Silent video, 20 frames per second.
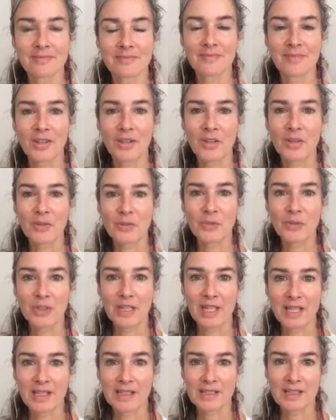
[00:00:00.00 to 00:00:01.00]
Good
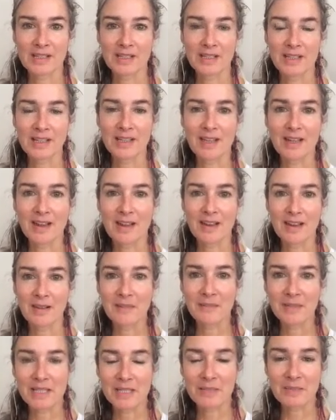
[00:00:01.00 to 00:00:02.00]
morning, Satnam.
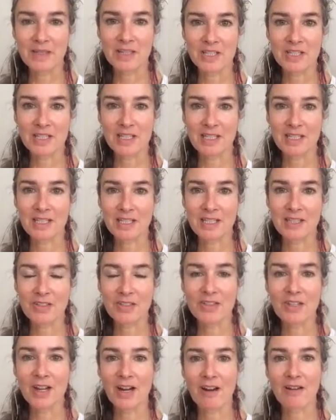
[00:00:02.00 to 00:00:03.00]
It's me, Shakti
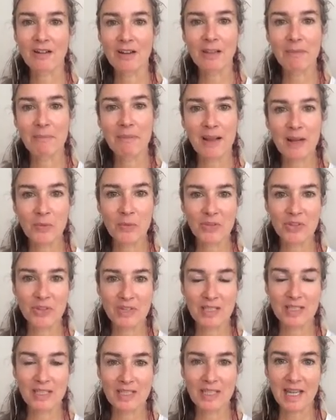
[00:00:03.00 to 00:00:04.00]
Sundari, back with you
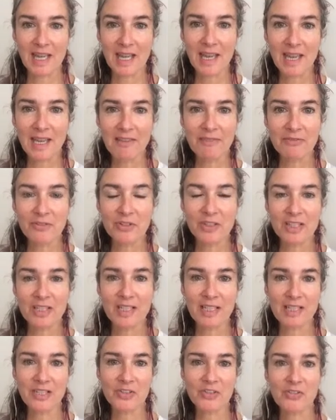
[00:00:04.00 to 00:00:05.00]
today for the
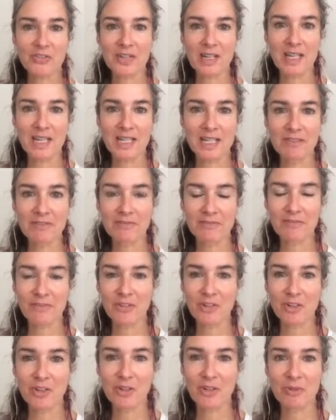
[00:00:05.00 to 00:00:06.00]
next reading
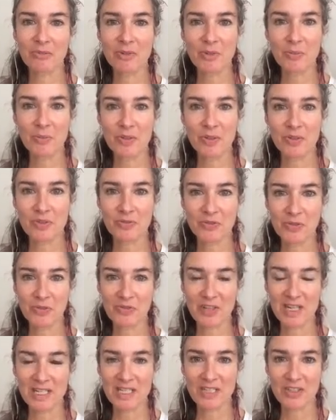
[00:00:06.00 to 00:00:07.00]
from the beautiful
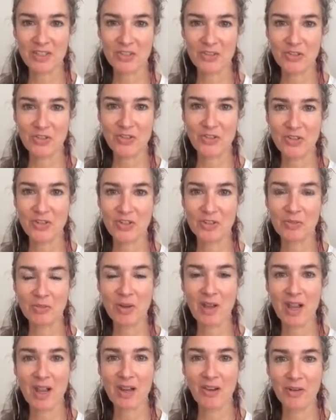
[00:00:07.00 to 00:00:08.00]
Radiance Sutras by
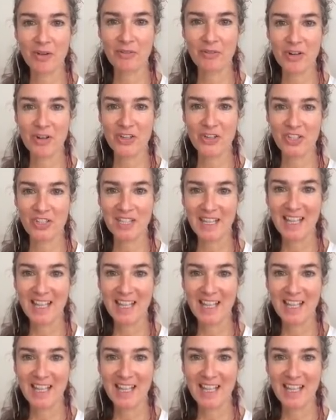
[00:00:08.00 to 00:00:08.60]
Lauren Roche.